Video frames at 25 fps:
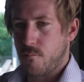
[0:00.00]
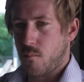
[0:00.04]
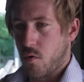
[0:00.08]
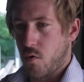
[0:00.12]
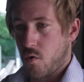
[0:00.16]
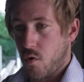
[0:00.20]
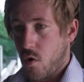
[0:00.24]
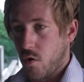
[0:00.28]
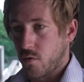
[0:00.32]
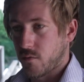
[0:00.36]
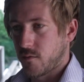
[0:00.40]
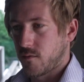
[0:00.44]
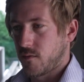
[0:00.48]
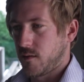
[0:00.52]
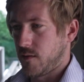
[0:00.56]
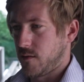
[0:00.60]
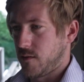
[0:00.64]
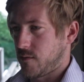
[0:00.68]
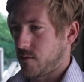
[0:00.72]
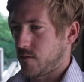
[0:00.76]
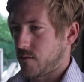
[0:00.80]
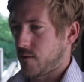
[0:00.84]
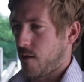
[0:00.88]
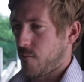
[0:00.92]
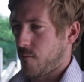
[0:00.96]
or not
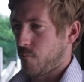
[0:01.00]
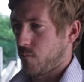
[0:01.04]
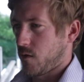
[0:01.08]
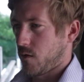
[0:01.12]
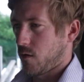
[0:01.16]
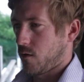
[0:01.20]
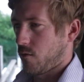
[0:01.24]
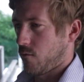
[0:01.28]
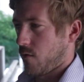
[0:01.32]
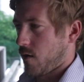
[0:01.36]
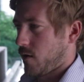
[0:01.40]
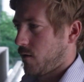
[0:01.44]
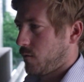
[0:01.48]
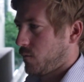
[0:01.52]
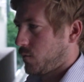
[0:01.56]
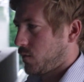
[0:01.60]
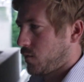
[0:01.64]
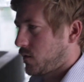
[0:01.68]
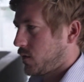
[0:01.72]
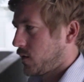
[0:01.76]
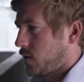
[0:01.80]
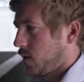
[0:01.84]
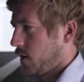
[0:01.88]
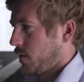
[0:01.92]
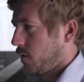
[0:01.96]
destem the
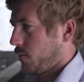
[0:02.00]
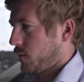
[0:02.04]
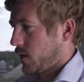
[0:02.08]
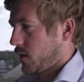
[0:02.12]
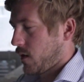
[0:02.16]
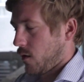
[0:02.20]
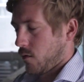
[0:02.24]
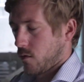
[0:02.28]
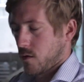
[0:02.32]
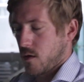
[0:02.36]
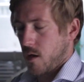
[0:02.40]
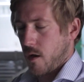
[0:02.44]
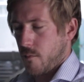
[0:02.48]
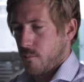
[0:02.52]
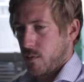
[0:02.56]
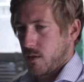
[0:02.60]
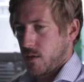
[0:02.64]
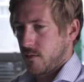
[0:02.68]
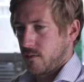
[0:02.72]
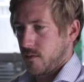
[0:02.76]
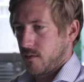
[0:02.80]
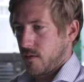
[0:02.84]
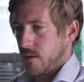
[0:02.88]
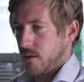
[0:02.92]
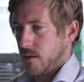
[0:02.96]
grapes. They'll come
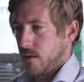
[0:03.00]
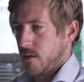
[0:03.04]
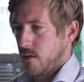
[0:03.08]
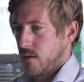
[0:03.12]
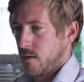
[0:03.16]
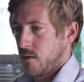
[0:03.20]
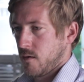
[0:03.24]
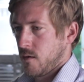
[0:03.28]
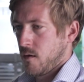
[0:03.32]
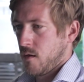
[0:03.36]
into here